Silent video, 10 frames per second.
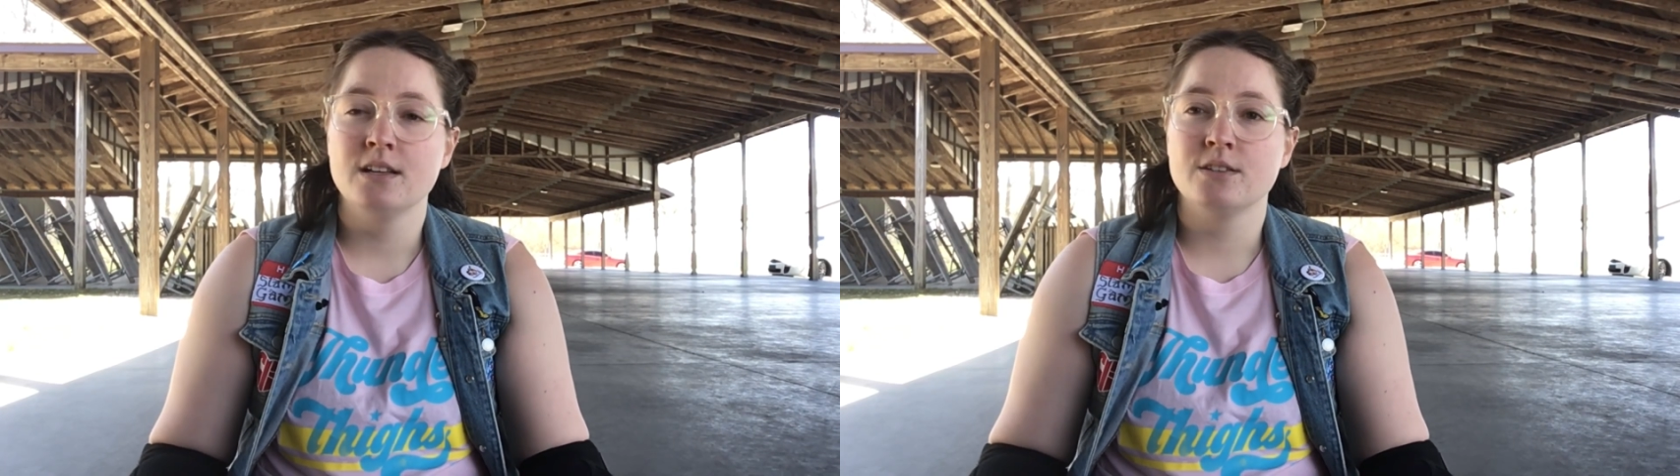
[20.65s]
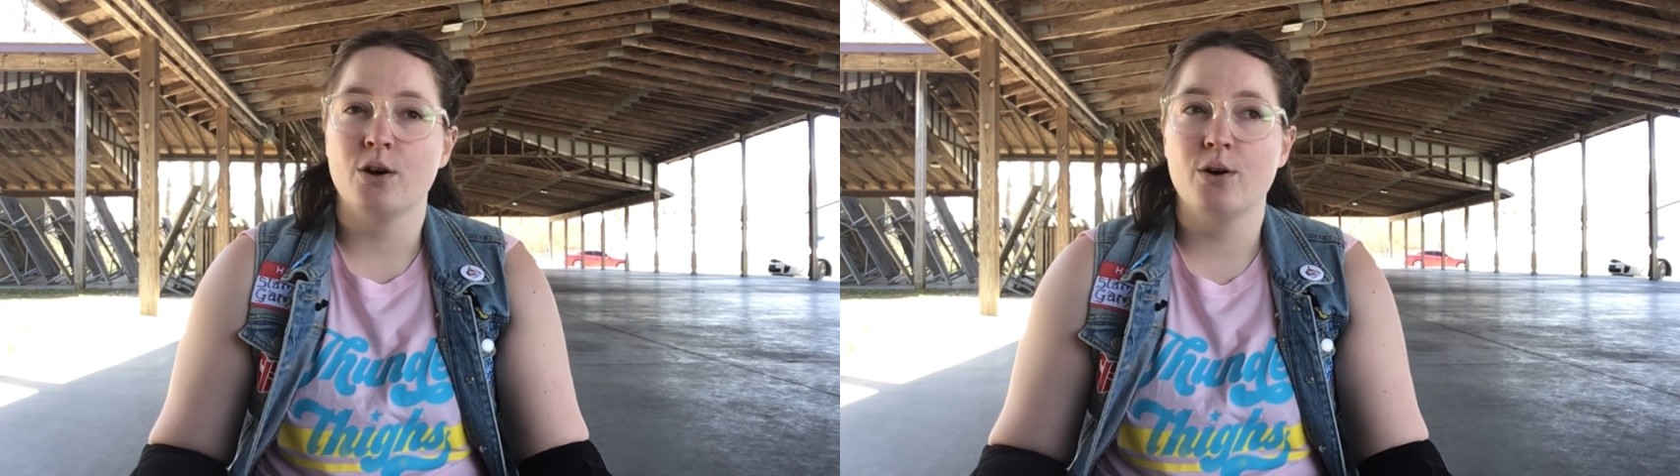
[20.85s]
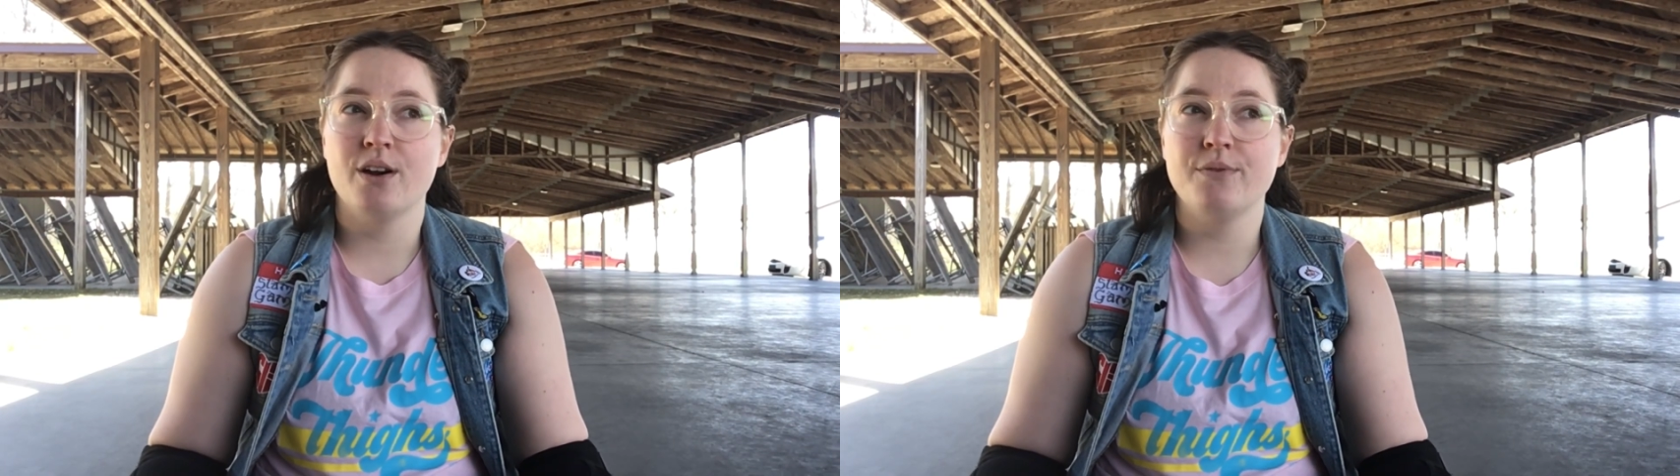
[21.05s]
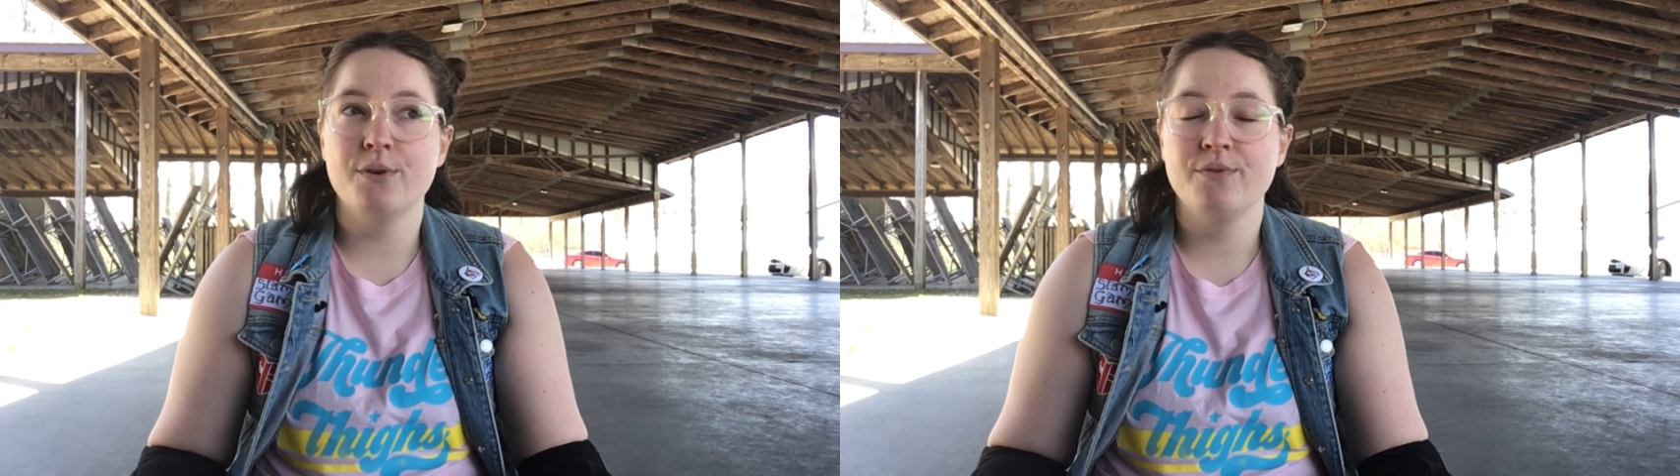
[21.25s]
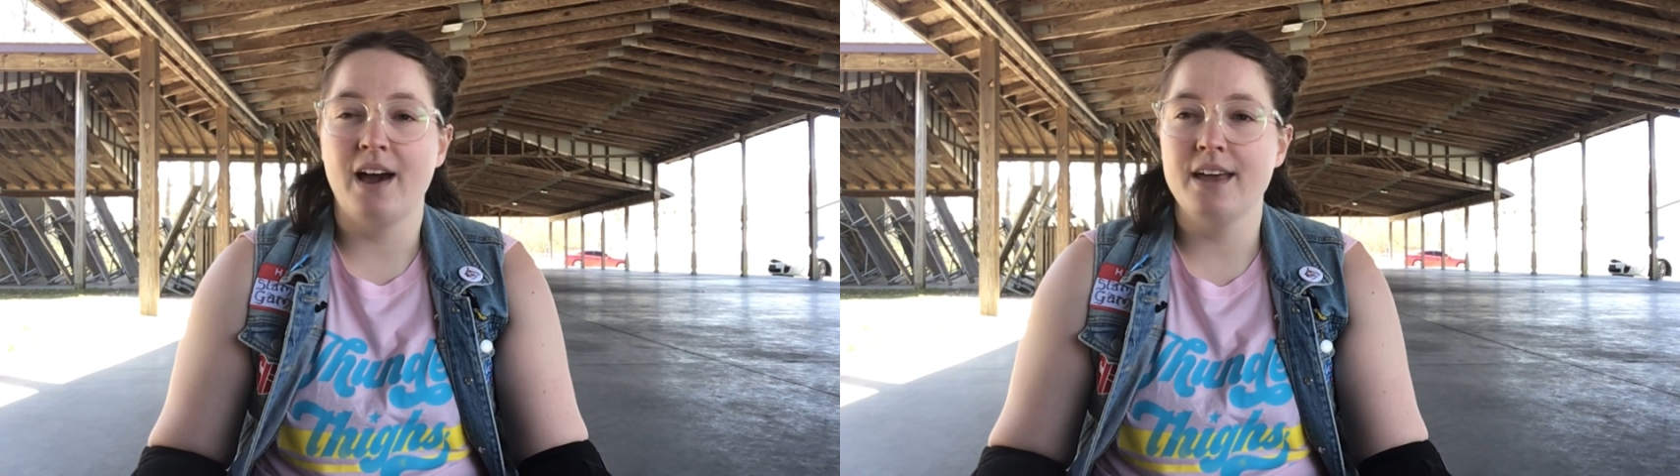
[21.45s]
So if
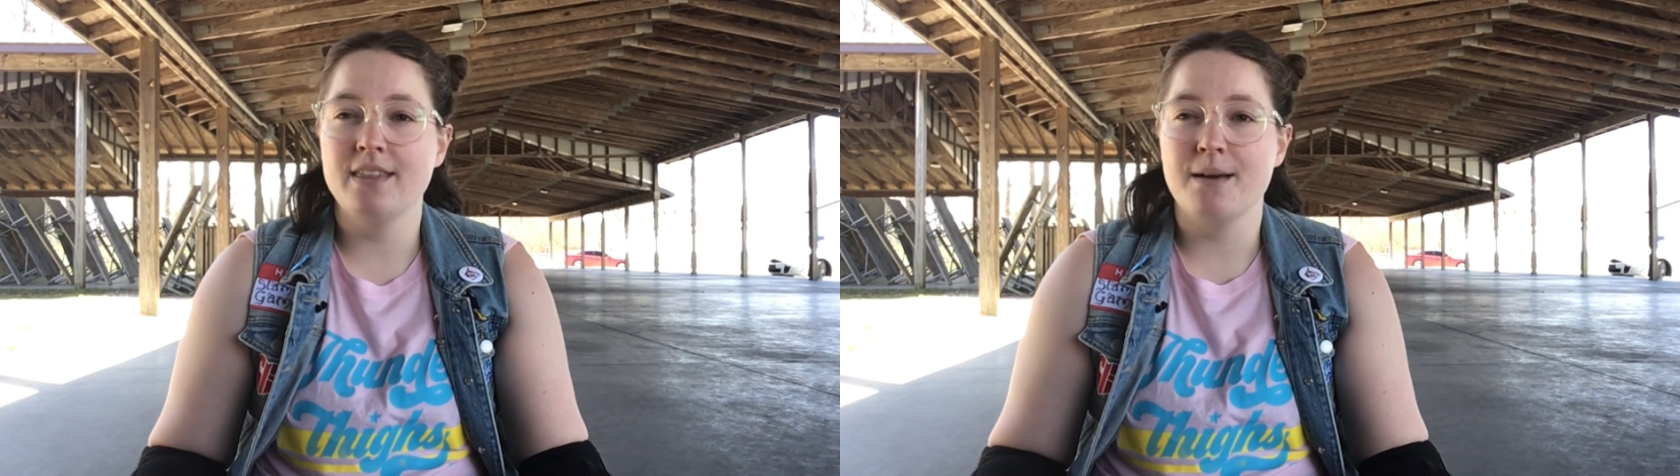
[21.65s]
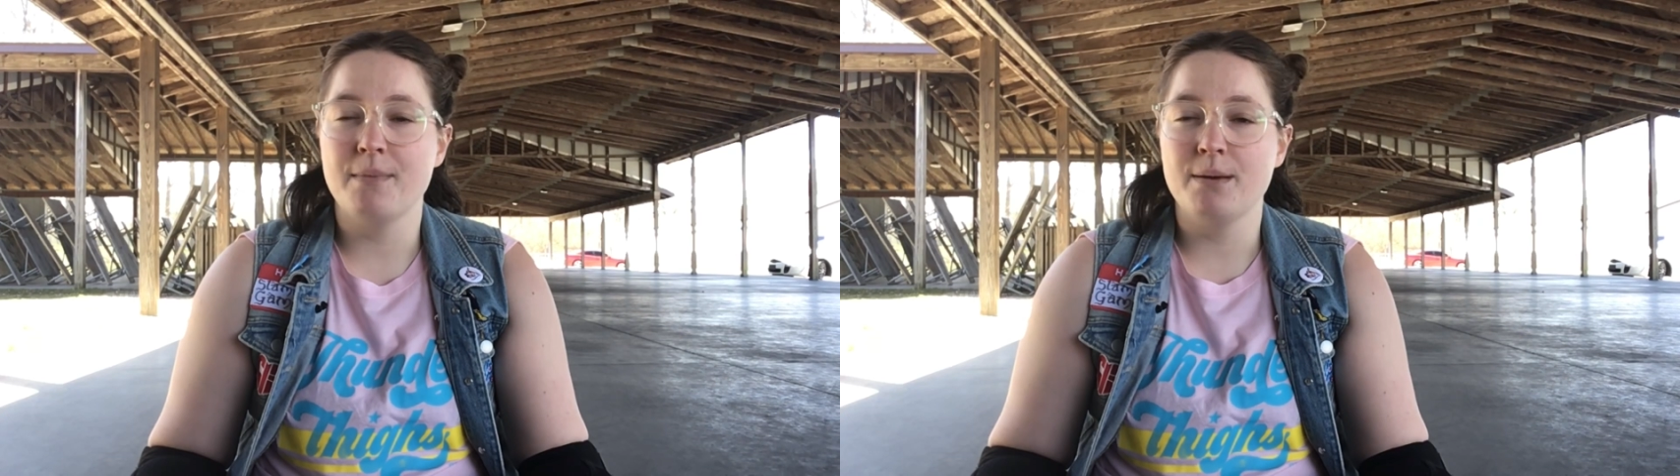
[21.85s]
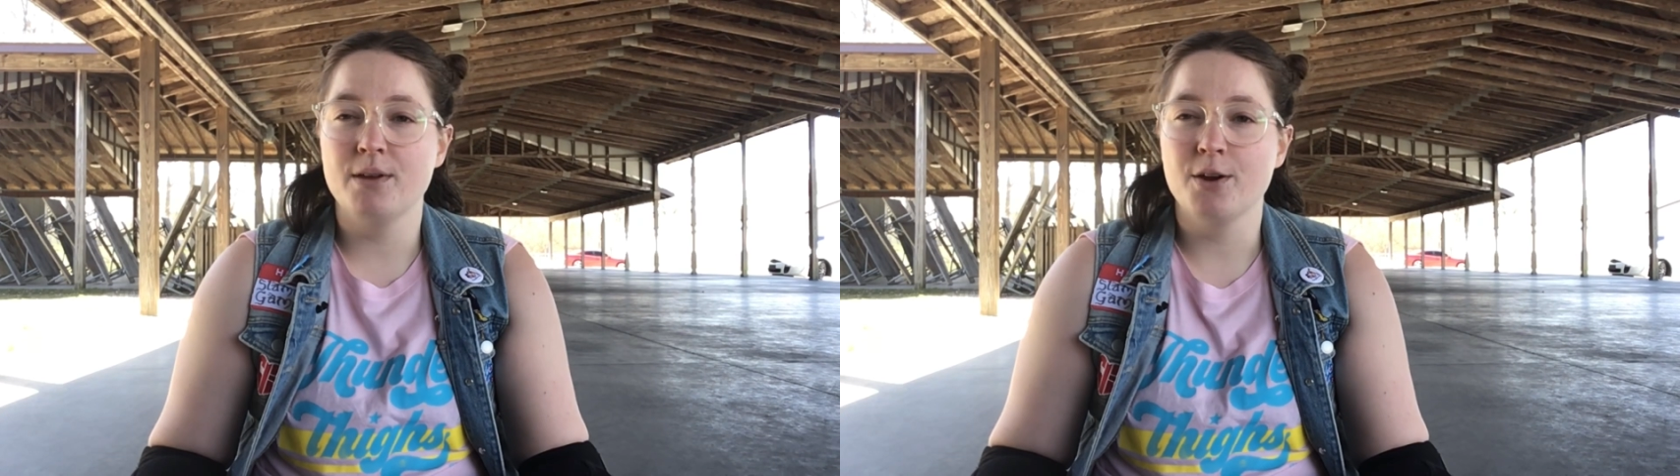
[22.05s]
you find that maybe